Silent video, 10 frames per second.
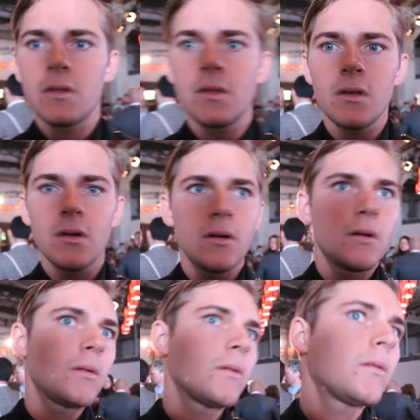
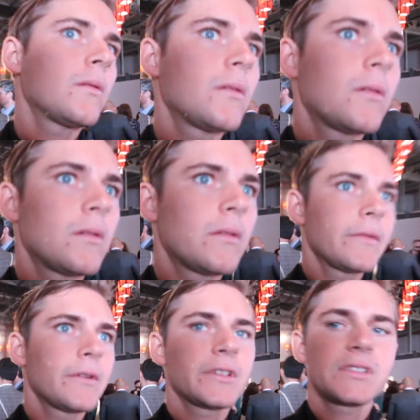So
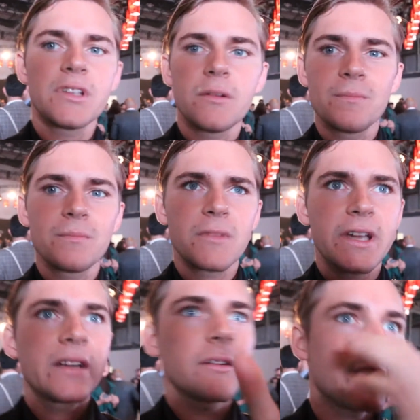there's some
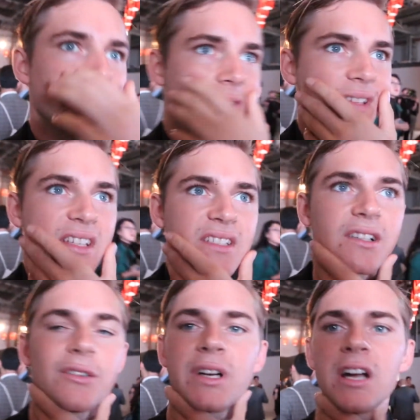kind of presentation
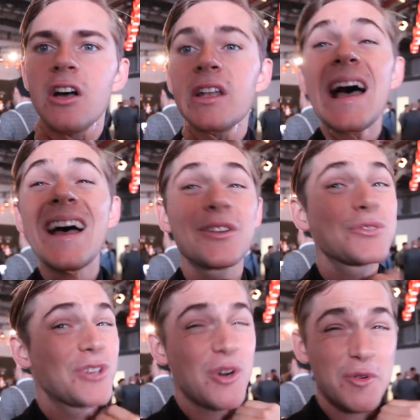going on. I
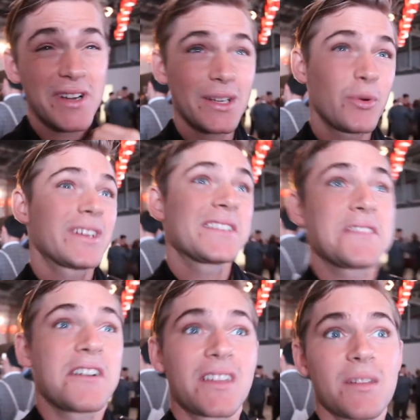don't know really what he's
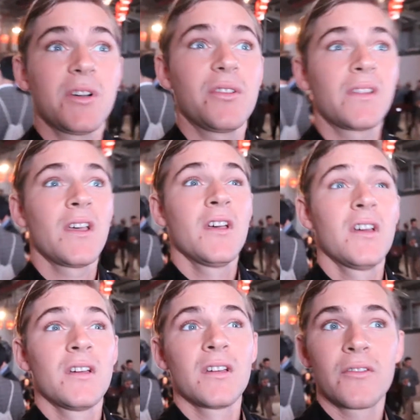talking about.
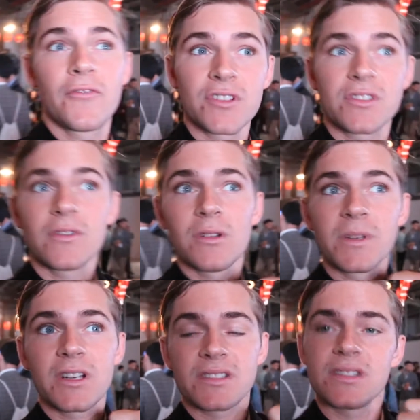First of all,
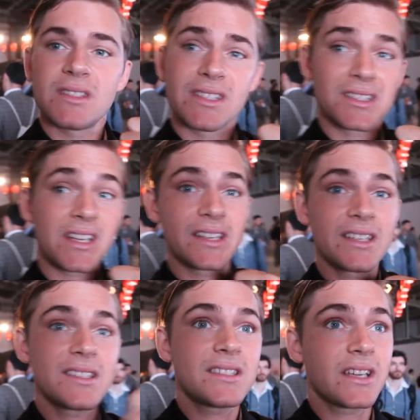because it's in
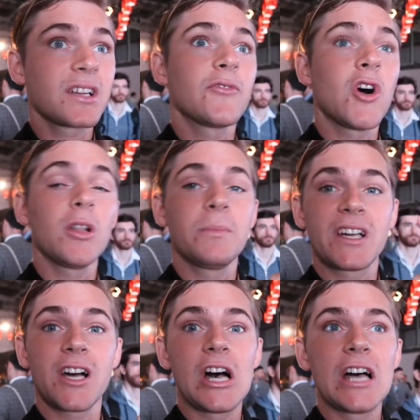Chinese. Second of all,
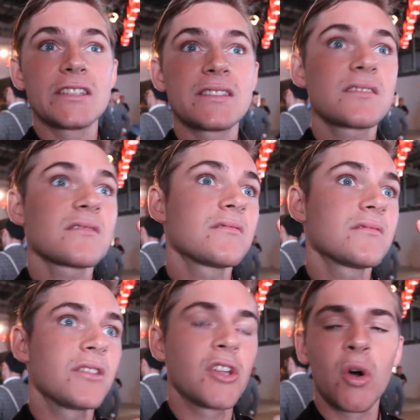because
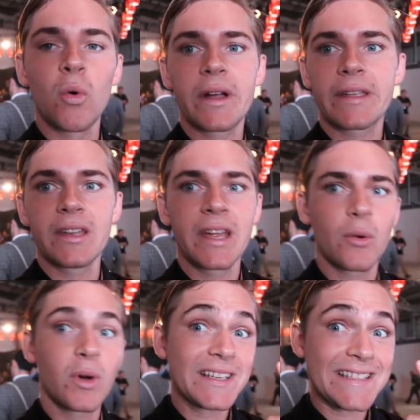no one can hear
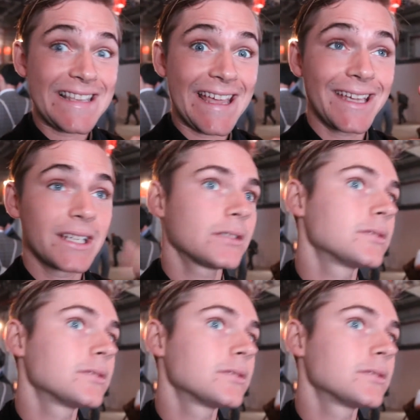what he's saying.